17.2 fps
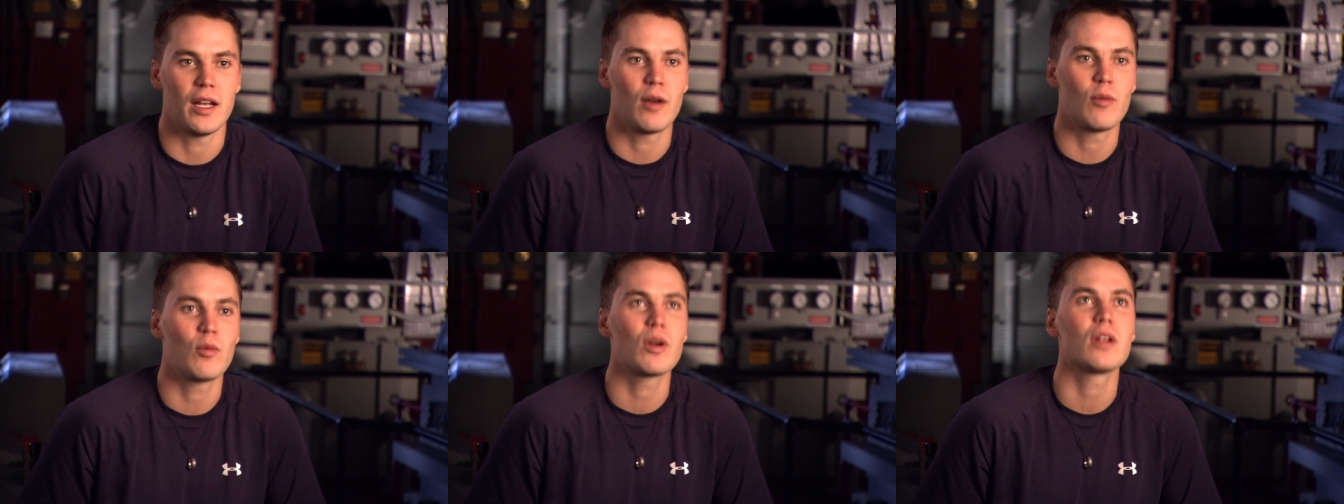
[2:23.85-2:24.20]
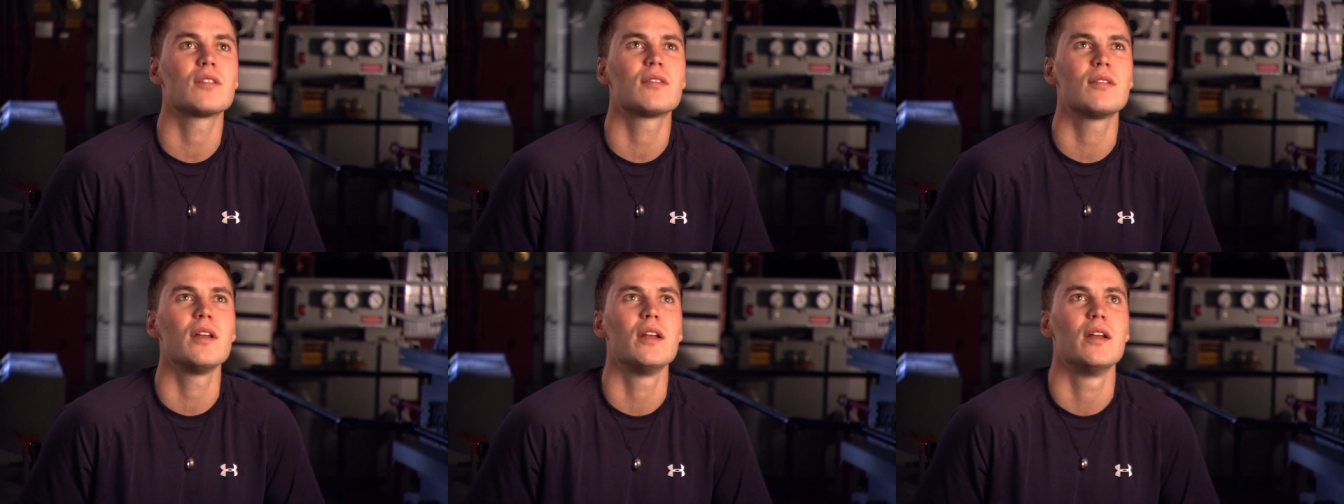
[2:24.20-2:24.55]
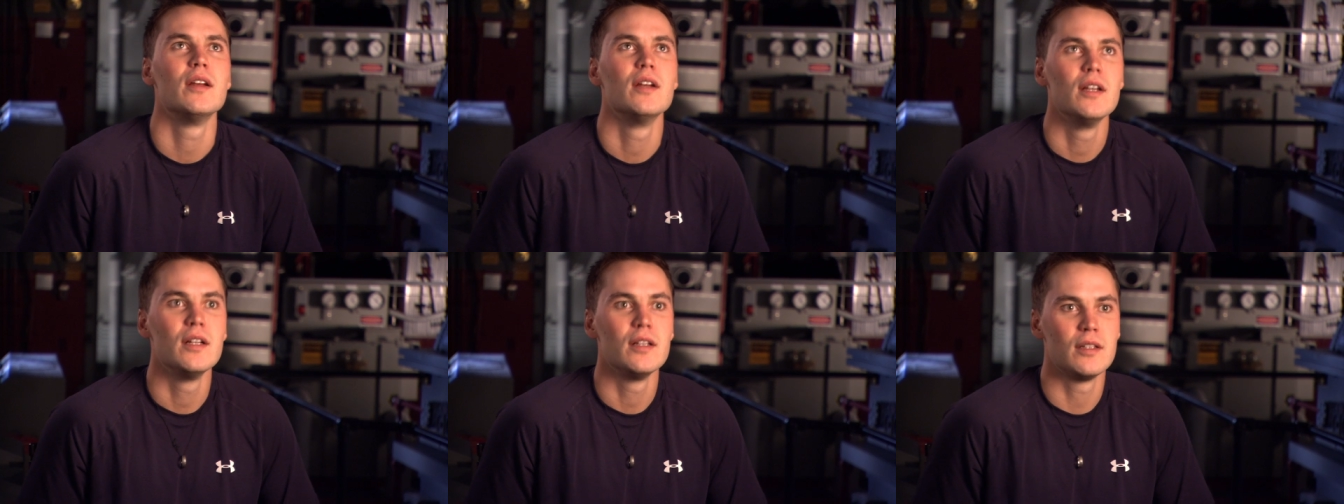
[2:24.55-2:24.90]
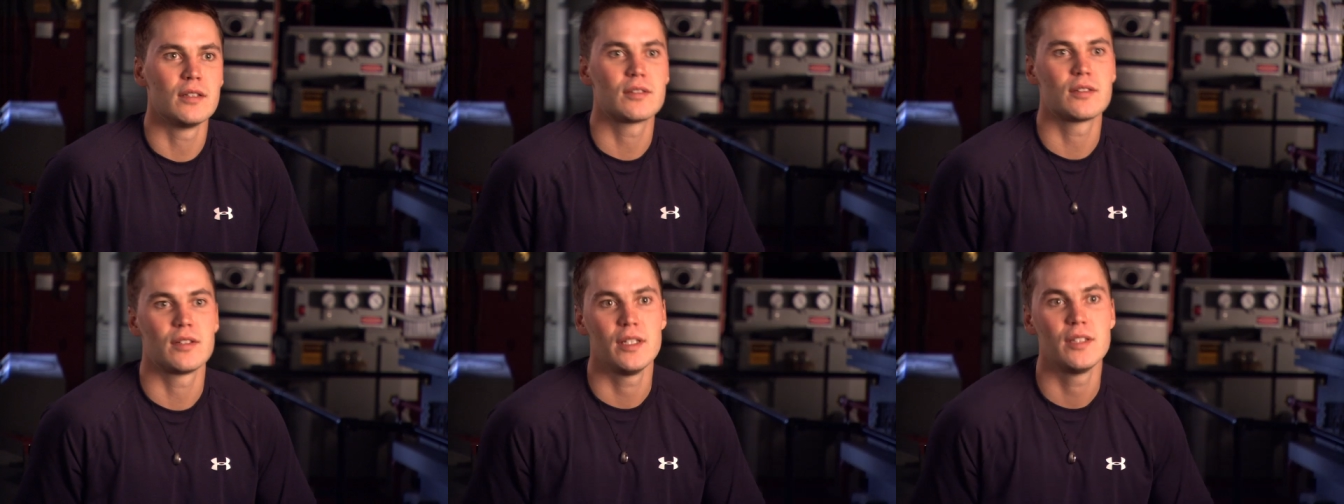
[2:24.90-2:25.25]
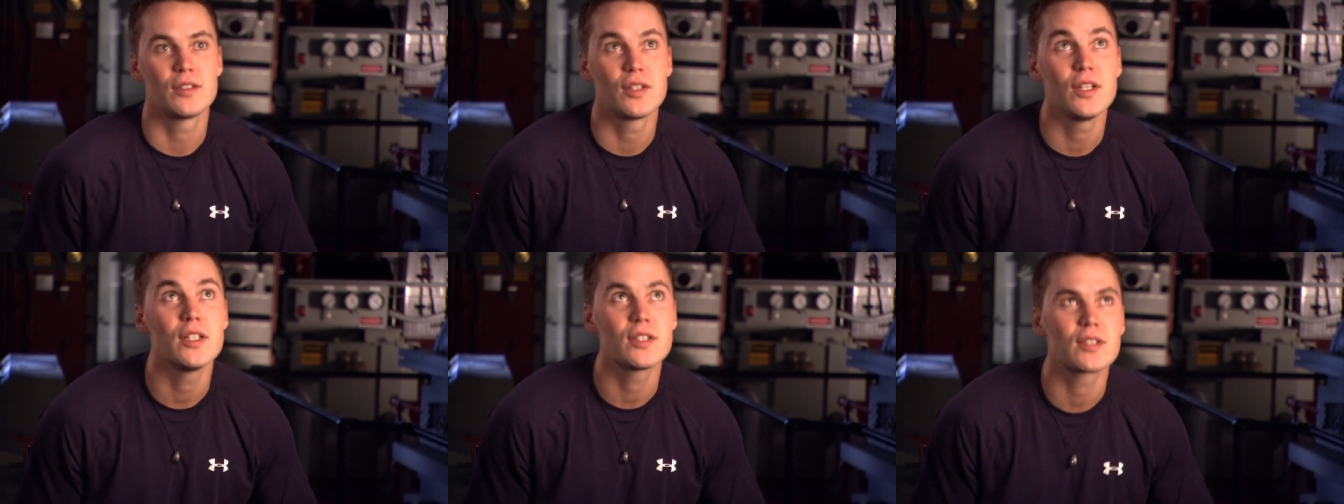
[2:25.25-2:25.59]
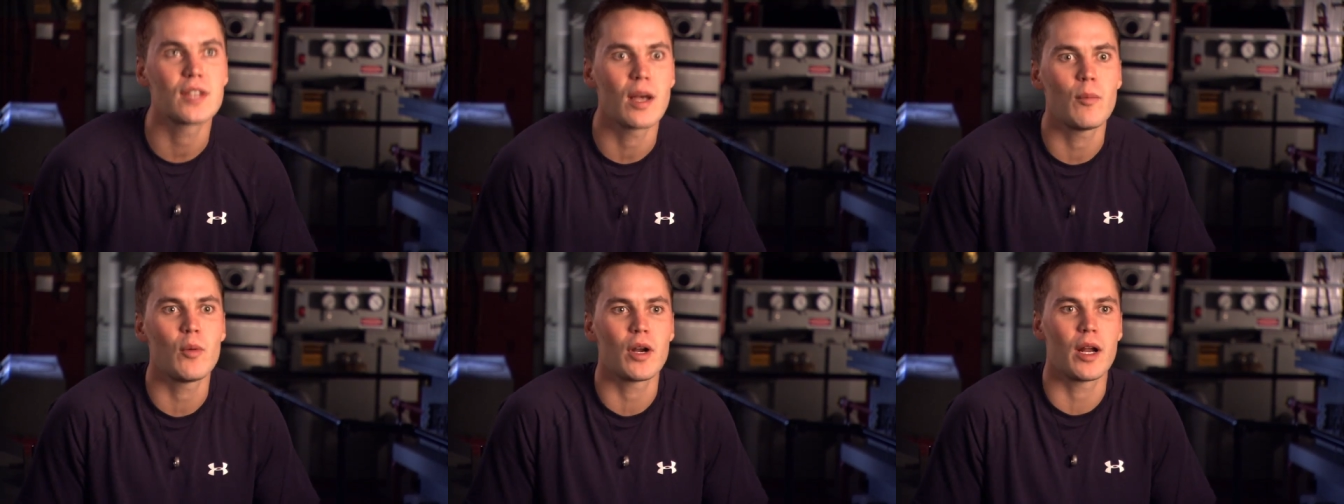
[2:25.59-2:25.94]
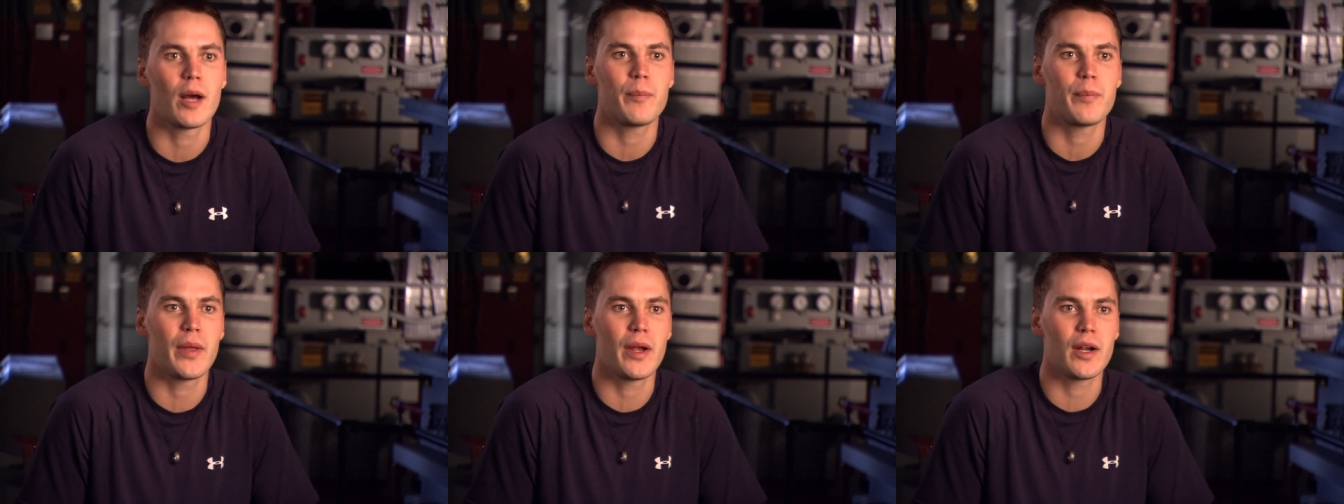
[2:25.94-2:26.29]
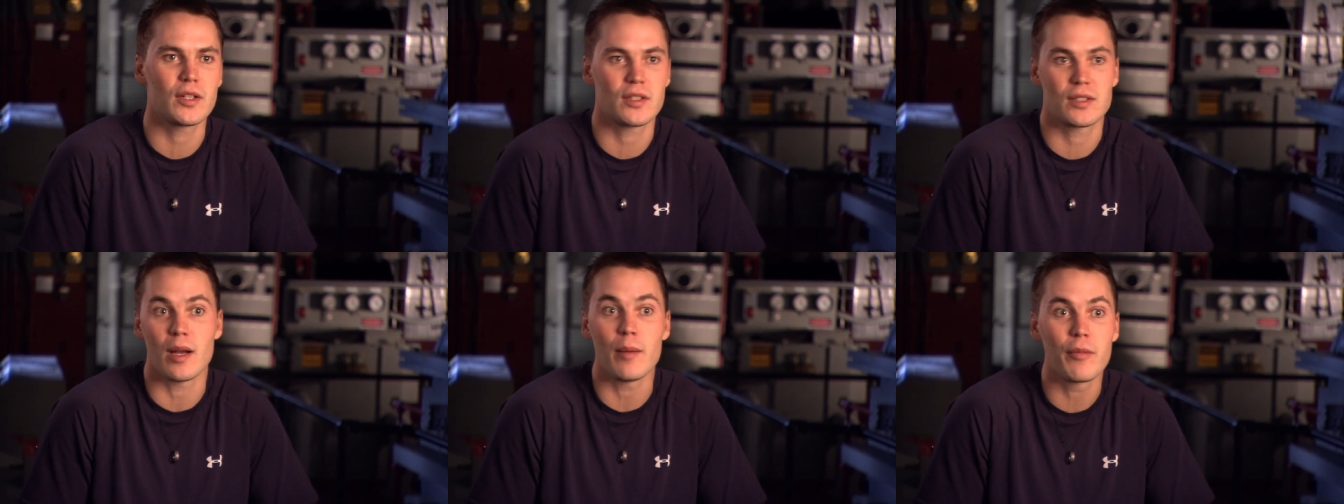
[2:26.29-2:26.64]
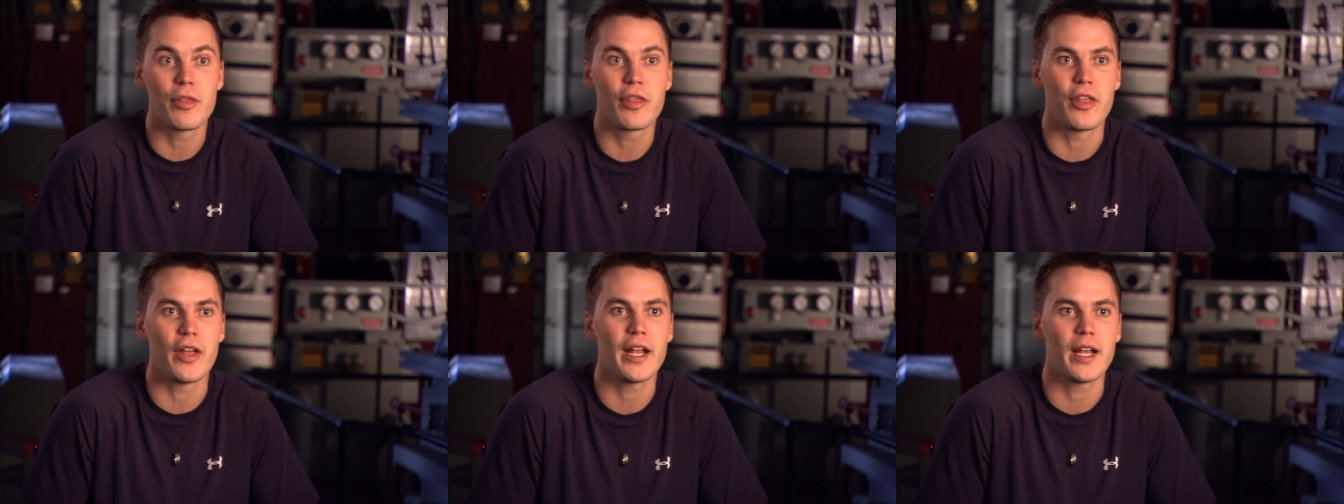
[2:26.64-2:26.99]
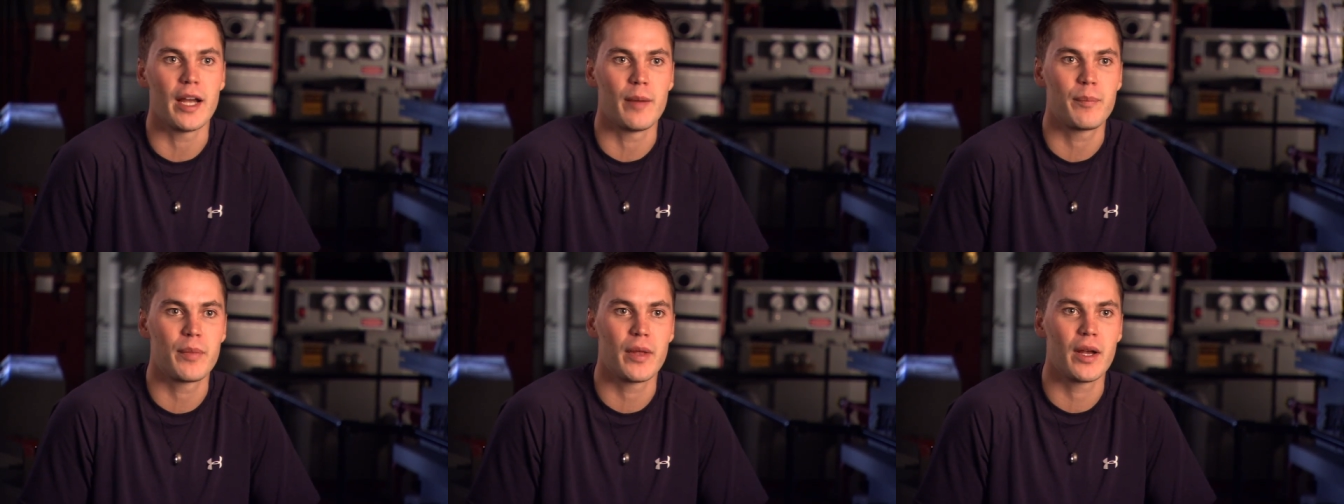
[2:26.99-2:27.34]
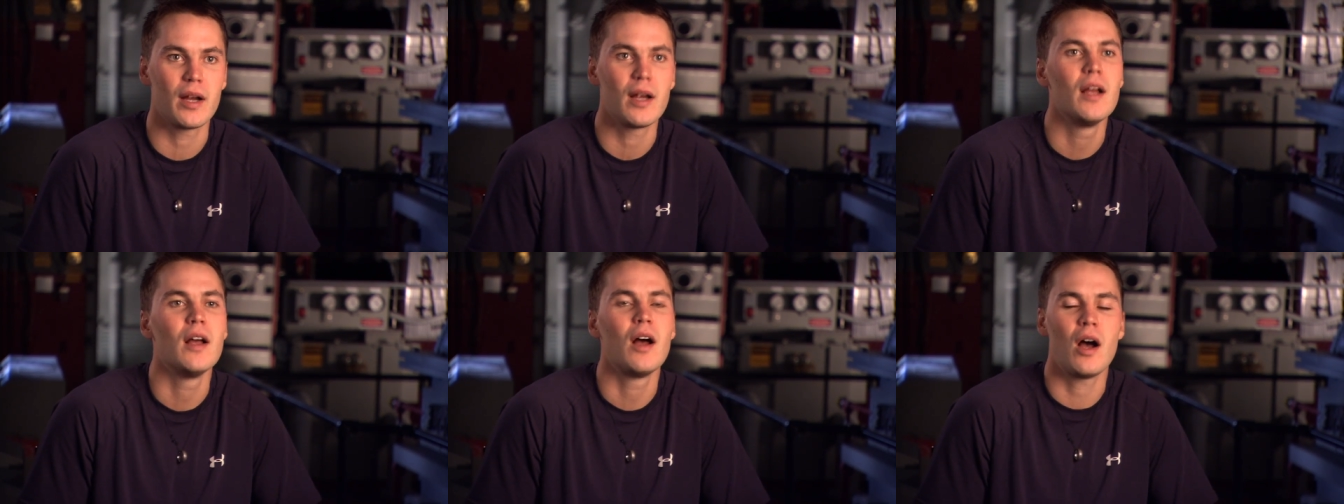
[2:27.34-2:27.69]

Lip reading: I want to see. This. He sees someone up there, something up there.